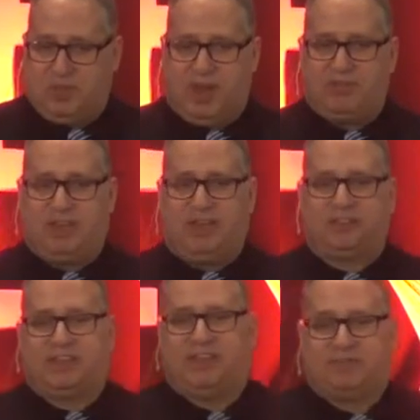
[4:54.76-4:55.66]
Everything
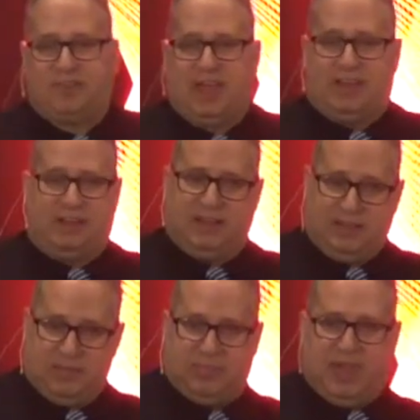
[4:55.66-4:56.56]
else after that,
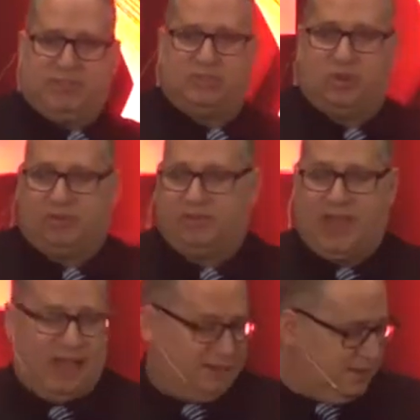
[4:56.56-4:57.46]
based off of
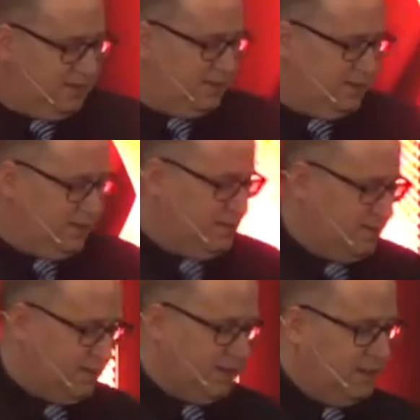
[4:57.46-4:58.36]
that.
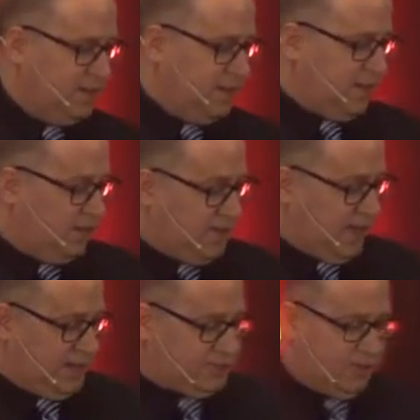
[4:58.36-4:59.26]

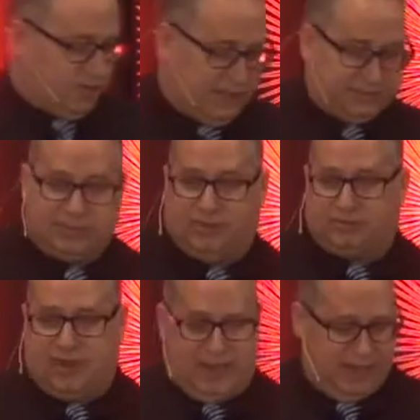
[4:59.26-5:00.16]
Okay, so Cliff's
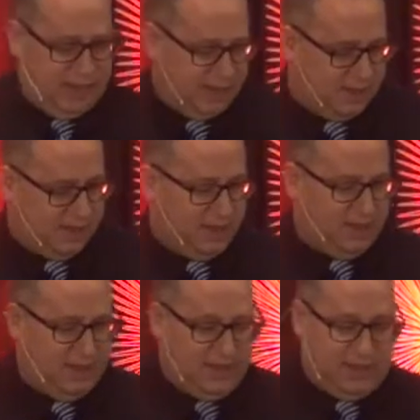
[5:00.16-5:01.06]
Notes, right?
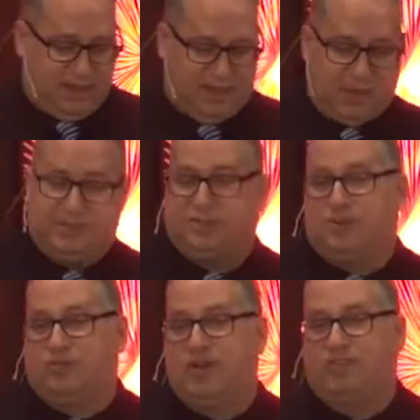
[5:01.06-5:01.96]
Everybody
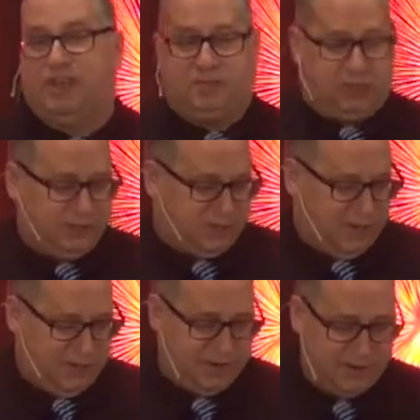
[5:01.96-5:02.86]
turn to Revelations.
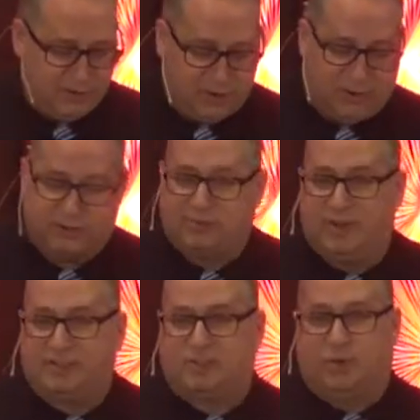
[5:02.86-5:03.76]
We're going straight to